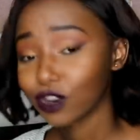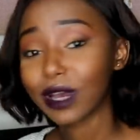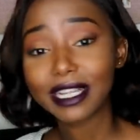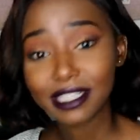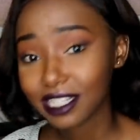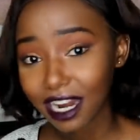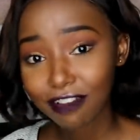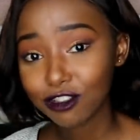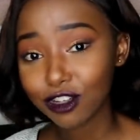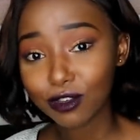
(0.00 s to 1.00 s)
Do I still
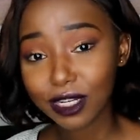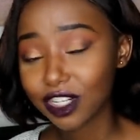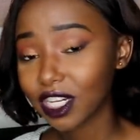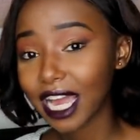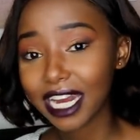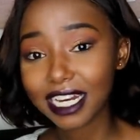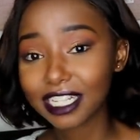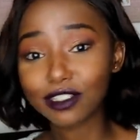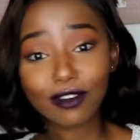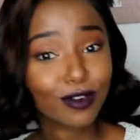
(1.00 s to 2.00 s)
love to do it
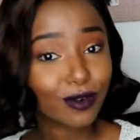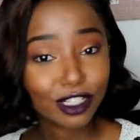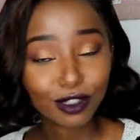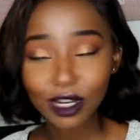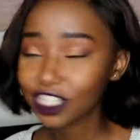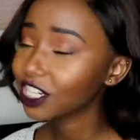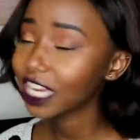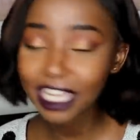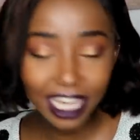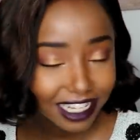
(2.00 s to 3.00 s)
regardless of who is
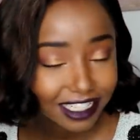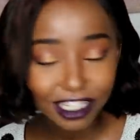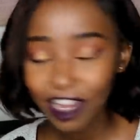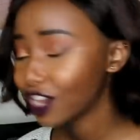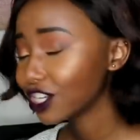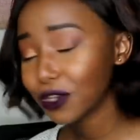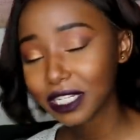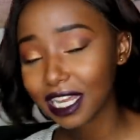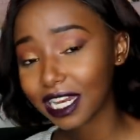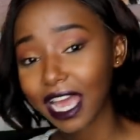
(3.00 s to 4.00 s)
watching? Yes.
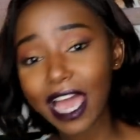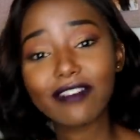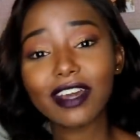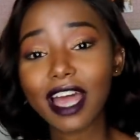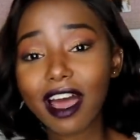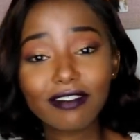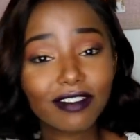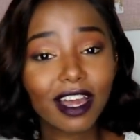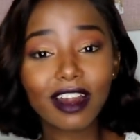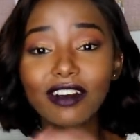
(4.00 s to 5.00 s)
Totally. I even
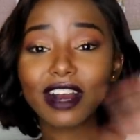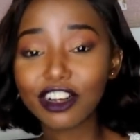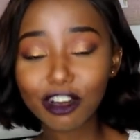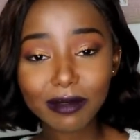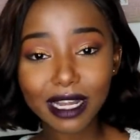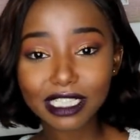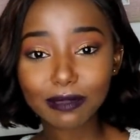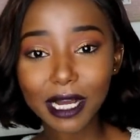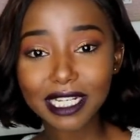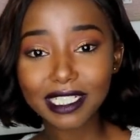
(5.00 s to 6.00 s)
have random dance
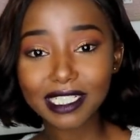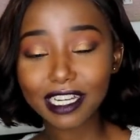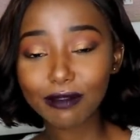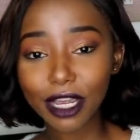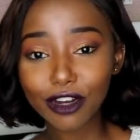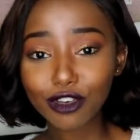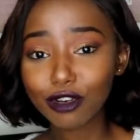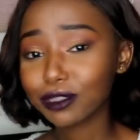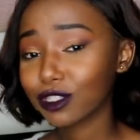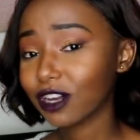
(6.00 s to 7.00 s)
parties in my
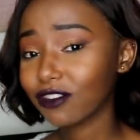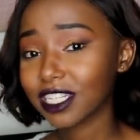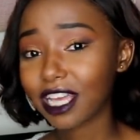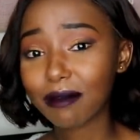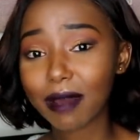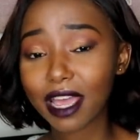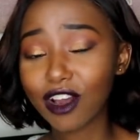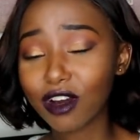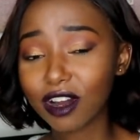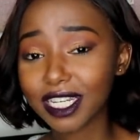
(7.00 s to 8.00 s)
room, so every time I
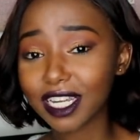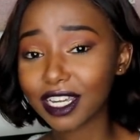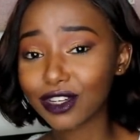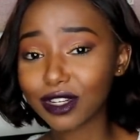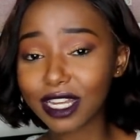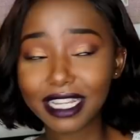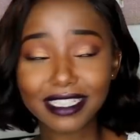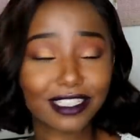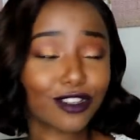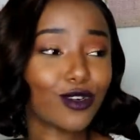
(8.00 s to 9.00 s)
go out and get to
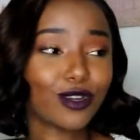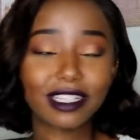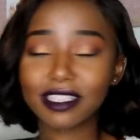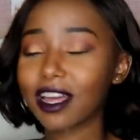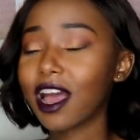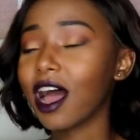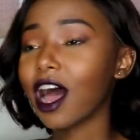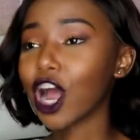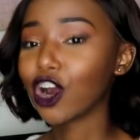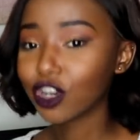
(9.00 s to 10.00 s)
dance, it's always
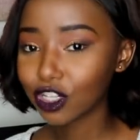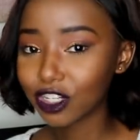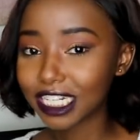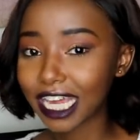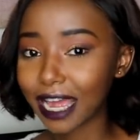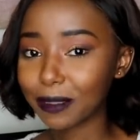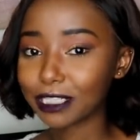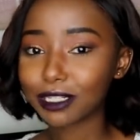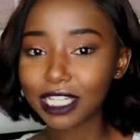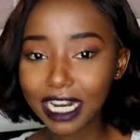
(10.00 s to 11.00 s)
a good time.
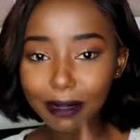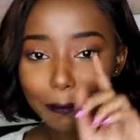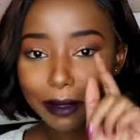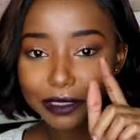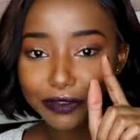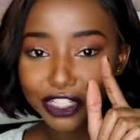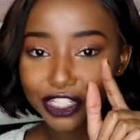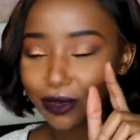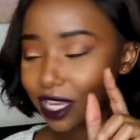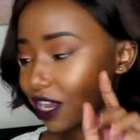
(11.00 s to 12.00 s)
Especially peeps for
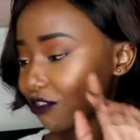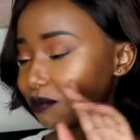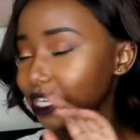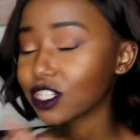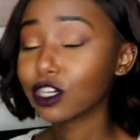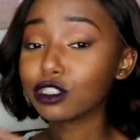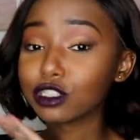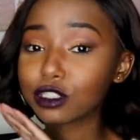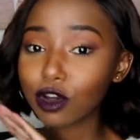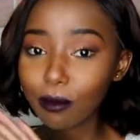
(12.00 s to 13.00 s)
Jiweke. I've met
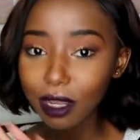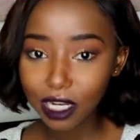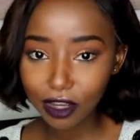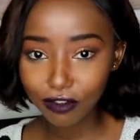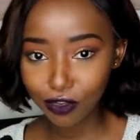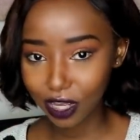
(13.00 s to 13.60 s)
so many of you